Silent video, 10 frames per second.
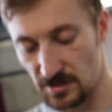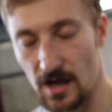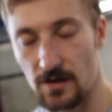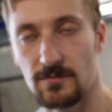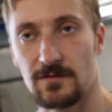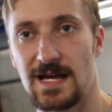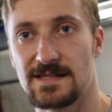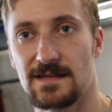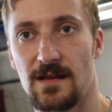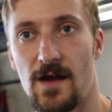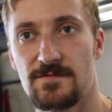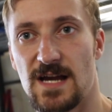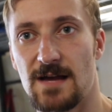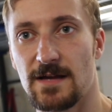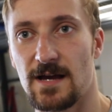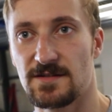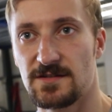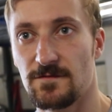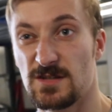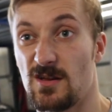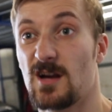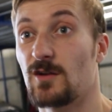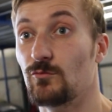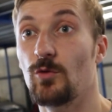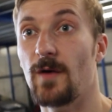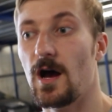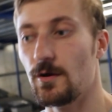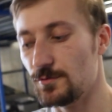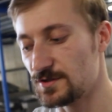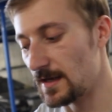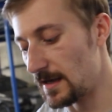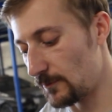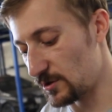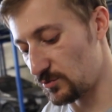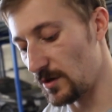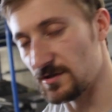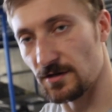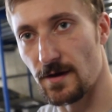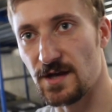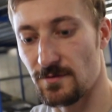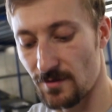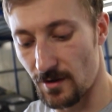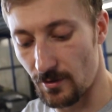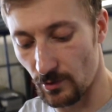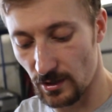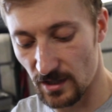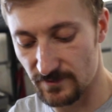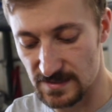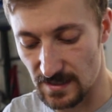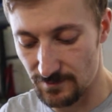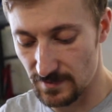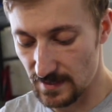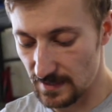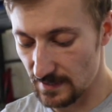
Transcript: you know, last a lifetime kind of stuff. It's not like a rubber hose which will degrade with hot oil over time.